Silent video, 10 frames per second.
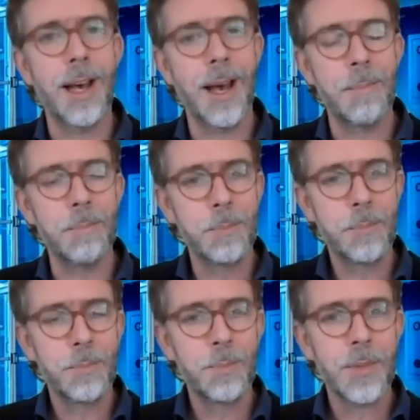
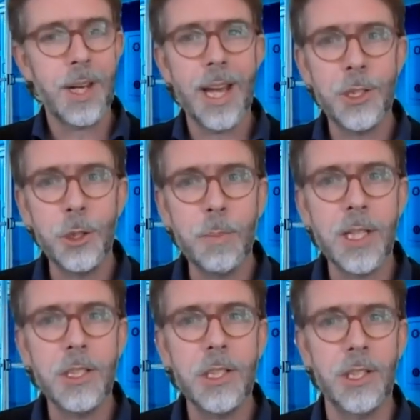As you
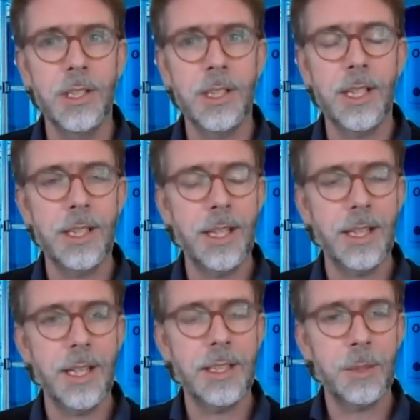mentioned,
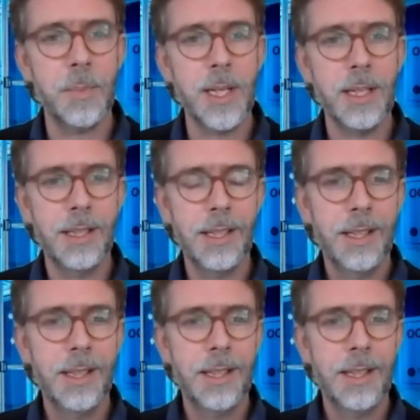it's been